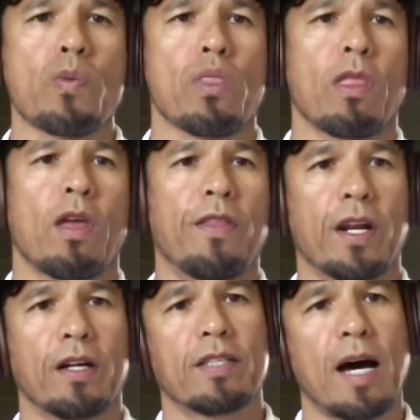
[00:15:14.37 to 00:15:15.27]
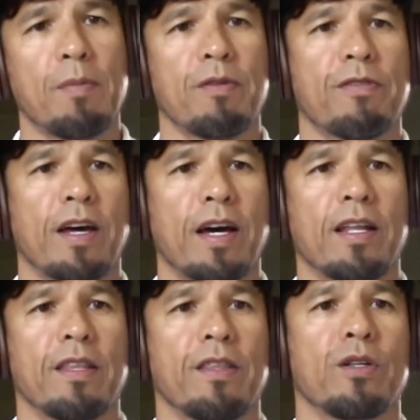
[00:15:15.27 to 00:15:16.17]
And then on top of that,
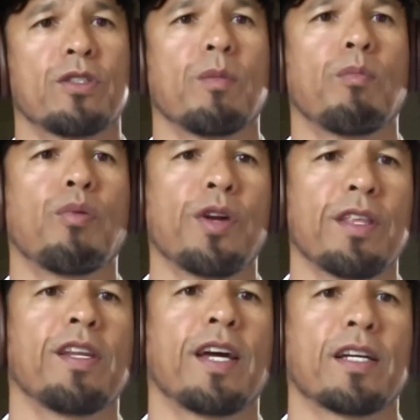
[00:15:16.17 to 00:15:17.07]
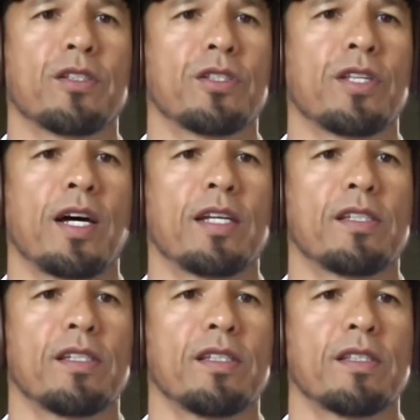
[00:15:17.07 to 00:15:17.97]
there's some breathing
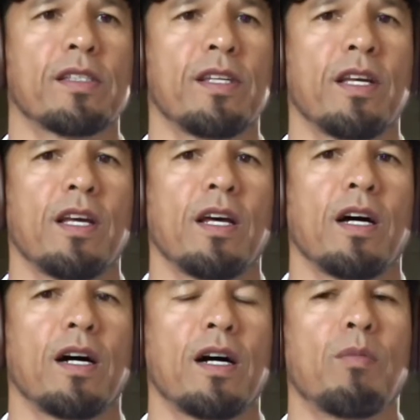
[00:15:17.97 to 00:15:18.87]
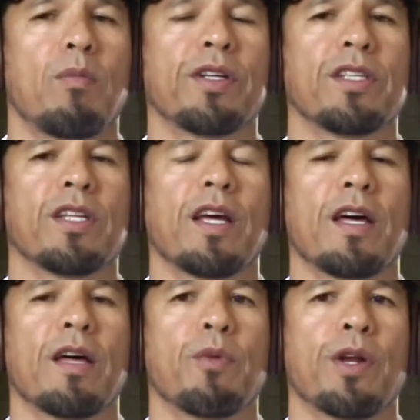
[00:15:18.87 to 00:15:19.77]
exercises. Uh, breathing,
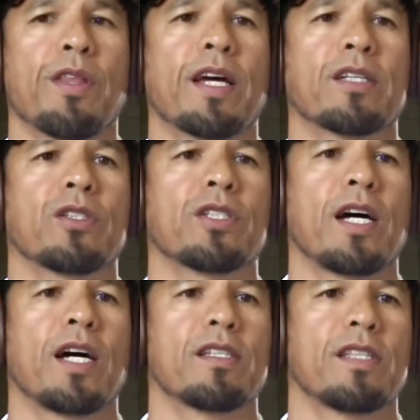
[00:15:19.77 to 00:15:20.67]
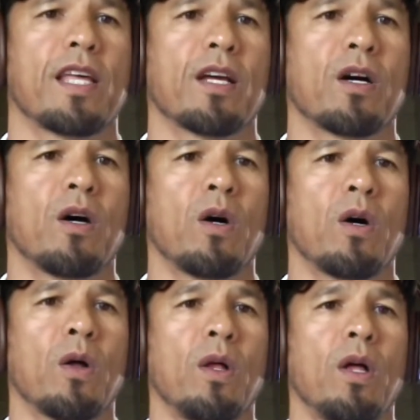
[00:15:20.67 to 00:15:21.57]
breathing exercises they
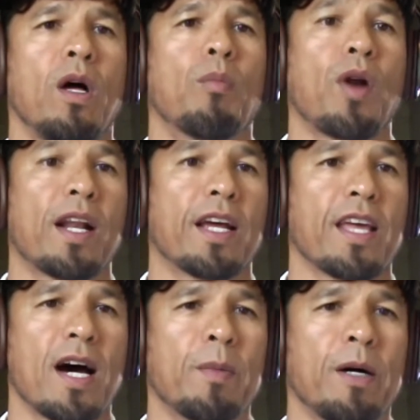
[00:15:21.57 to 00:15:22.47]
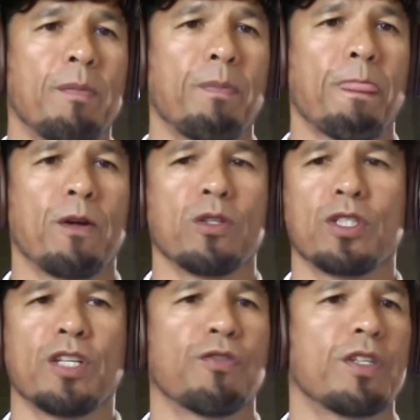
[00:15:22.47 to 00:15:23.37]
call pranayama. There's
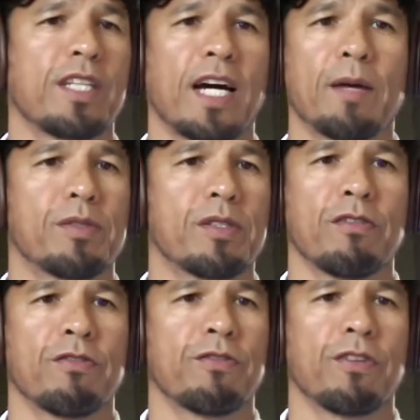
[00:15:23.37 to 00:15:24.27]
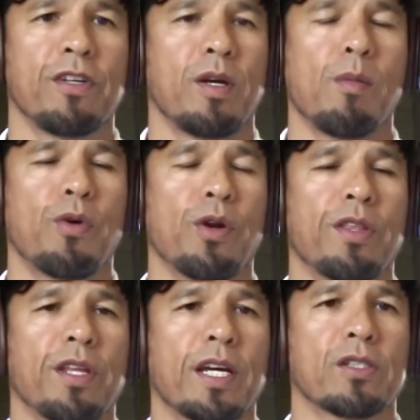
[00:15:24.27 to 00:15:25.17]
different types of
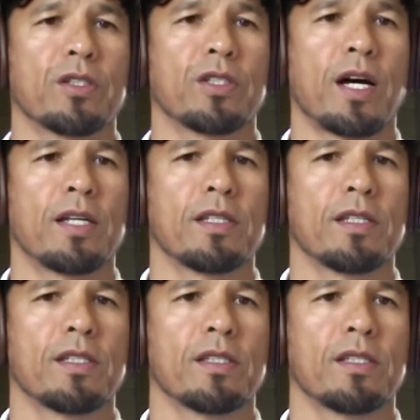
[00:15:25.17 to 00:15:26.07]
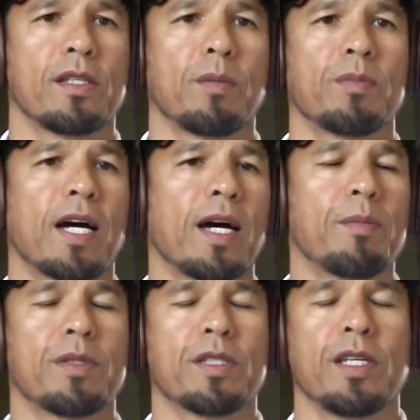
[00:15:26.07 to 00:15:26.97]
breathing exercises.
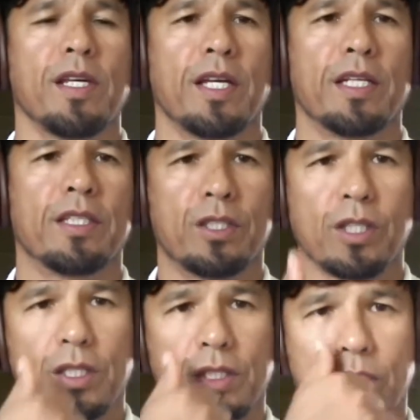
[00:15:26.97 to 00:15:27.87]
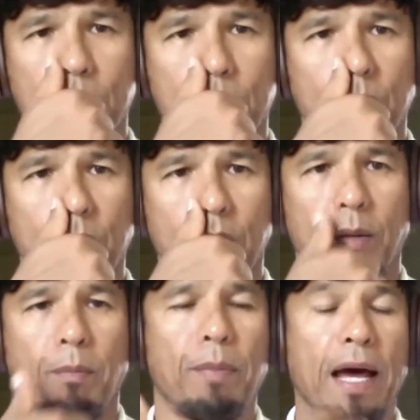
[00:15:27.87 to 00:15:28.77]
Sometimes it's just to
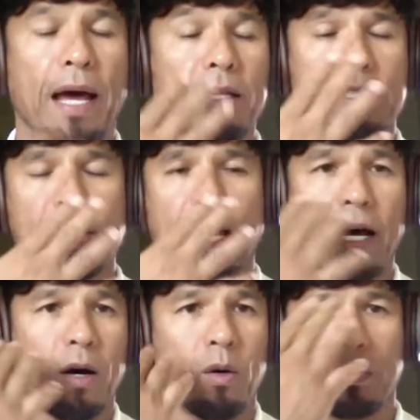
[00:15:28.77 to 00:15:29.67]
balance out